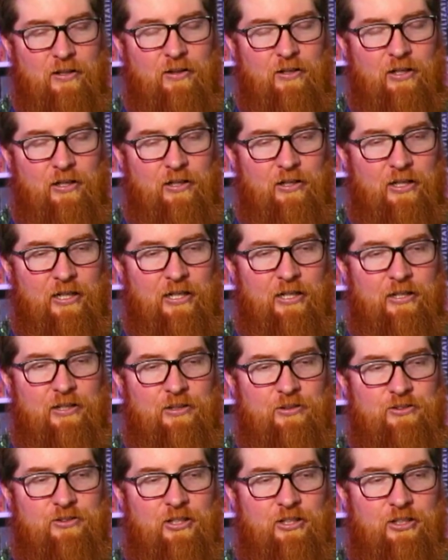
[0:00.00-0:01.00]
There
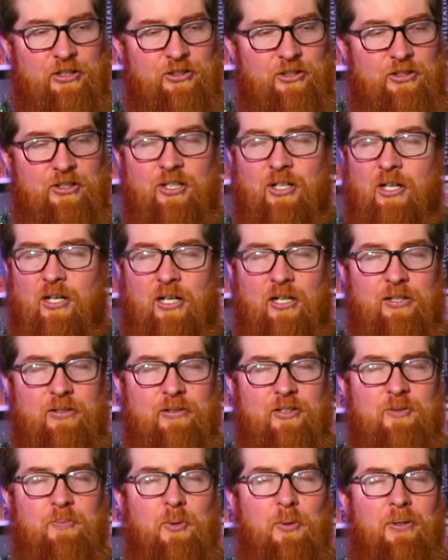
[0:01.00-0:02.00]
is just a ton
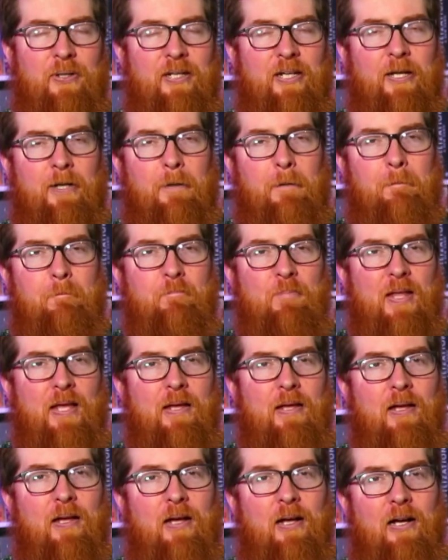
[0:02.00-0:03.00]
to explore in here.
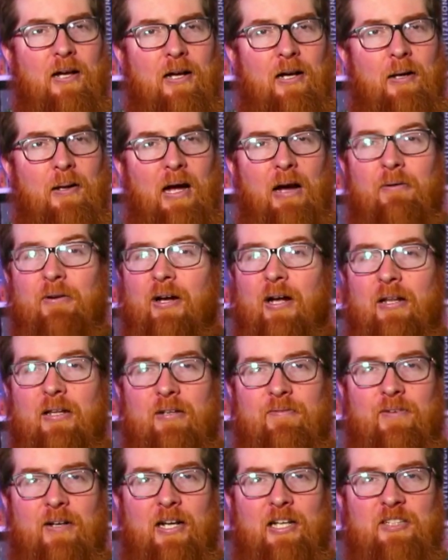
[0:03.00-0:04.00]
I would
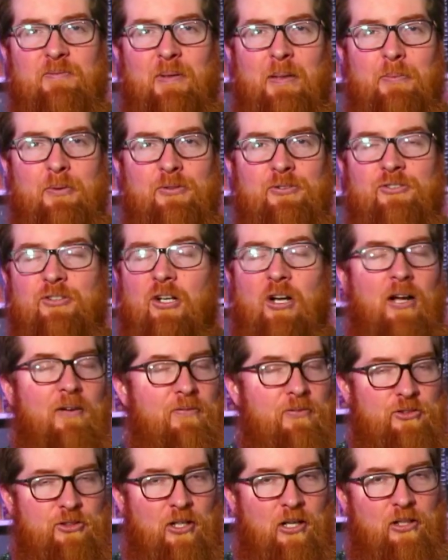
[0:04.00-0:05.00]
highly advise people start
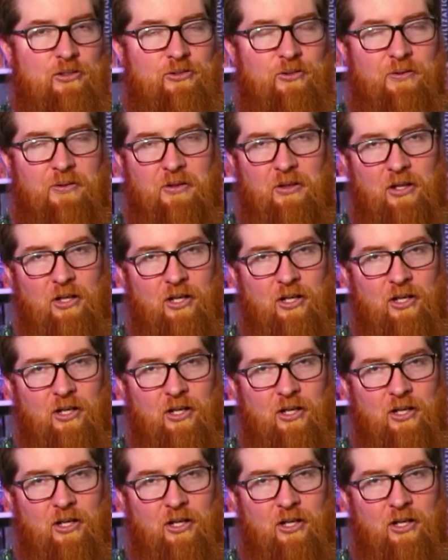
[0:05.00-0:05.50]
off with Jaws of the